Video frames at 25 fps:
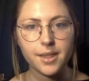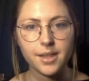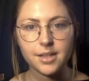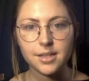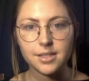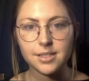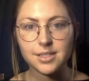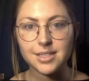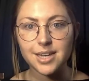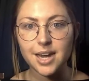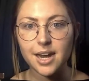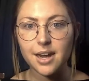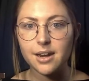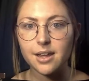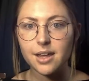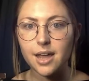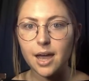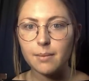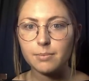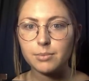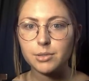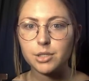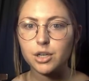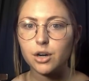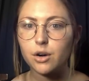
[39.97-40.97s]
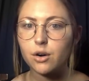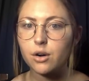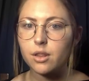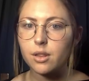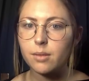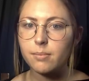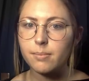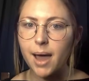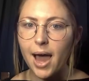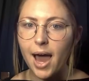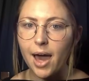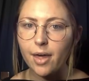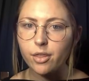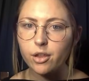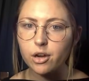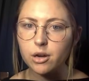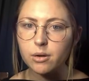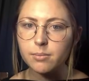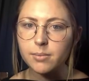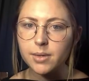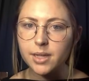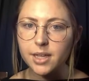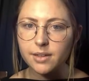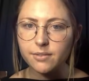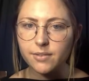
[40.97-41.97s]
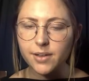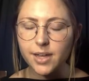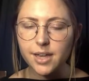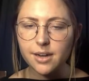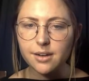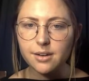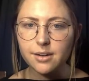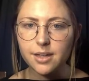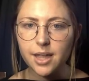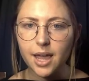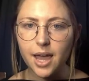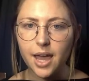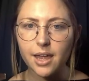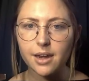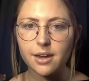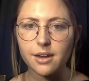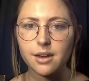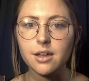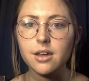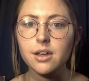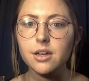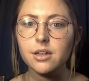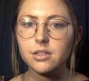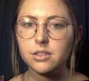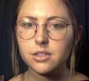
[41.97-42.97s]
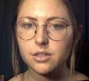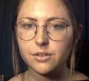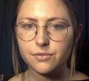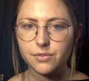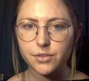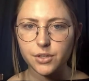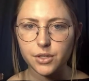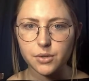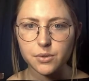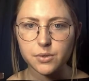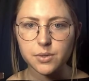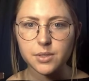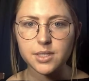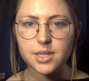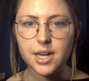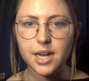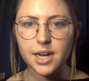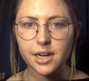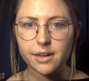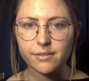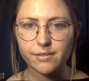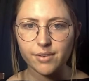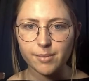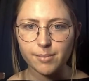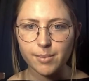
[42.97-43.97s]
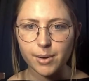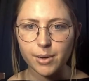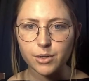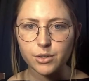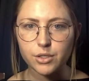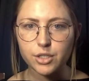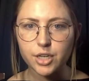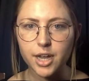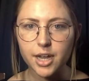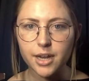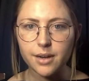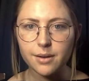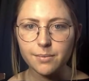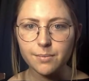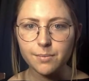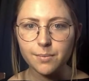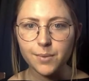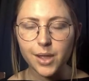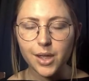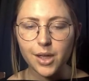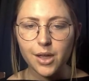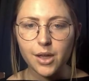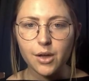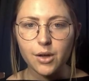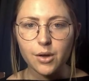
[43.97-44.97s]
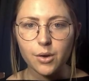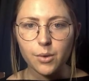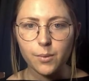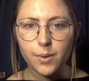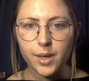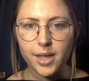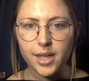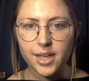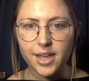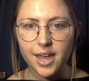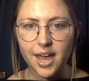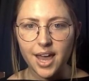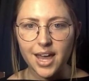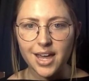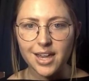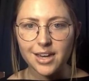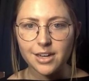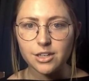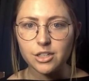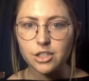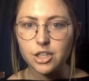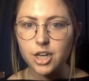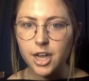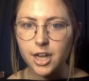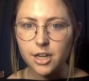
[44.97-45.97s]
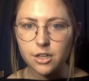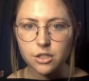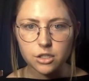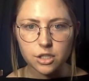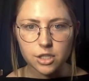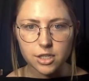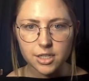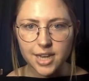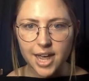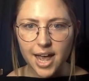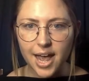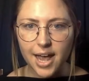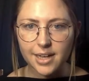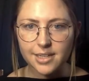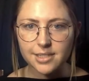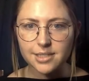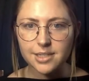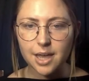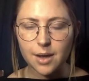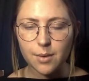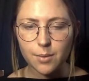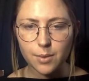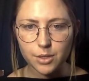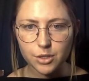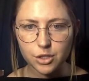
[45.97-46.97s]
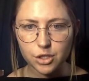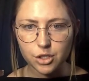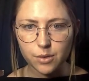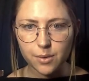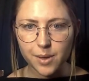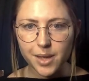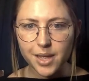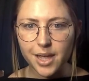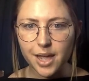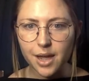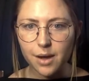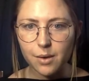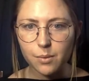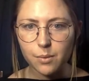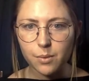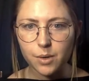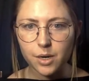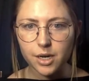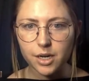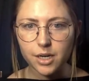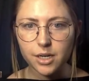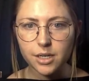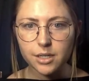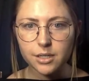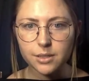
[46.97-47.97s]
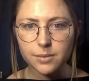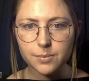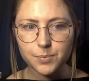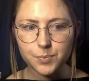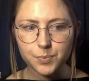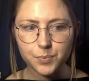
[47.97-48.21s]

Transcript: standing up to go to the bathroom even can diffuse negative emotion. We can change the task that we're doing at work.